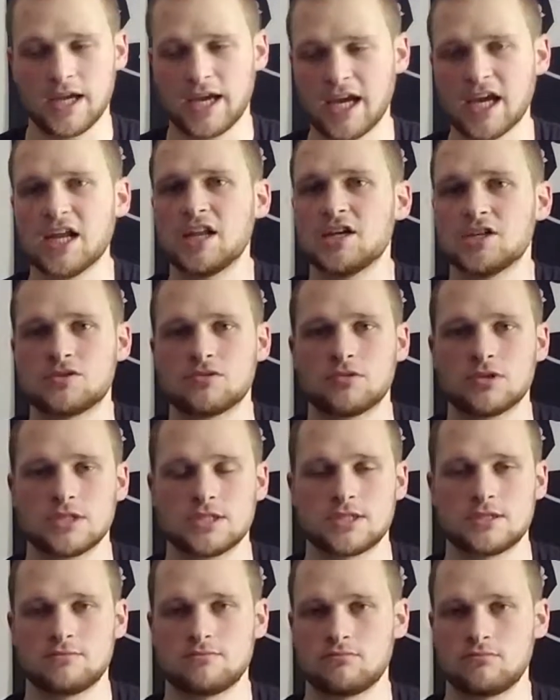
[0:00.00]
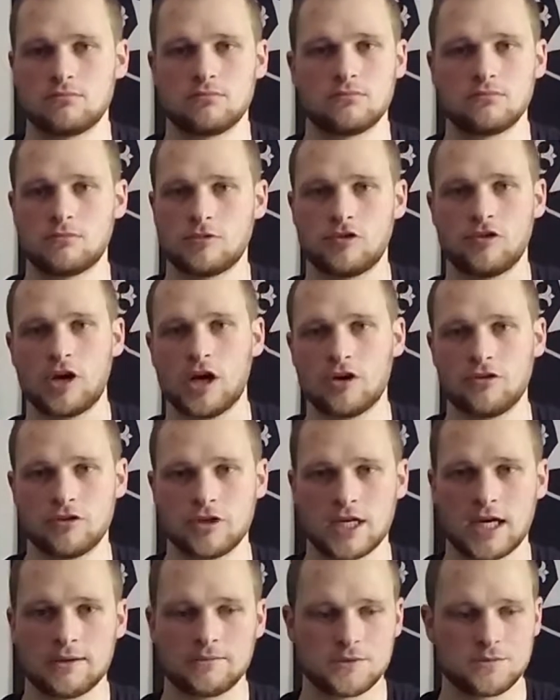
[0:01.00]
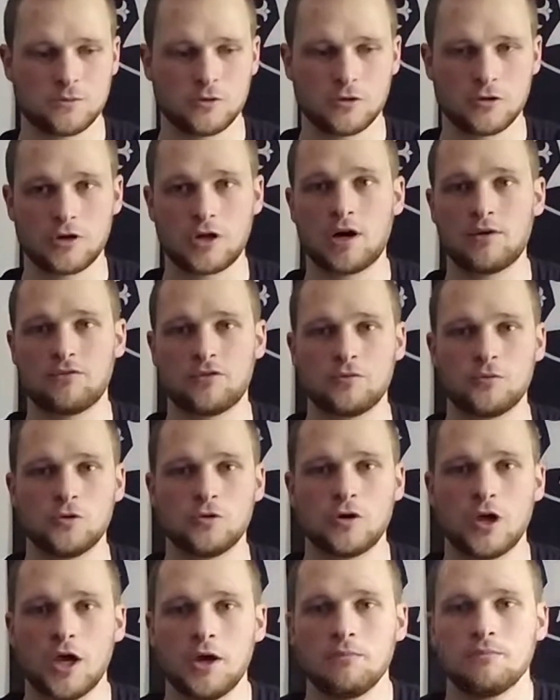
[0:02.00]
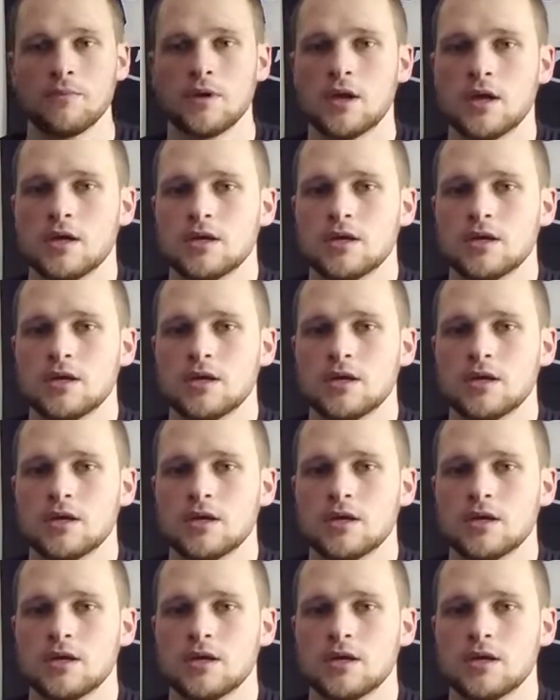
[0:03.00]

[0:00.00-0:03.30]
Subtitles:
And this one's 300 times more comfortable, okay?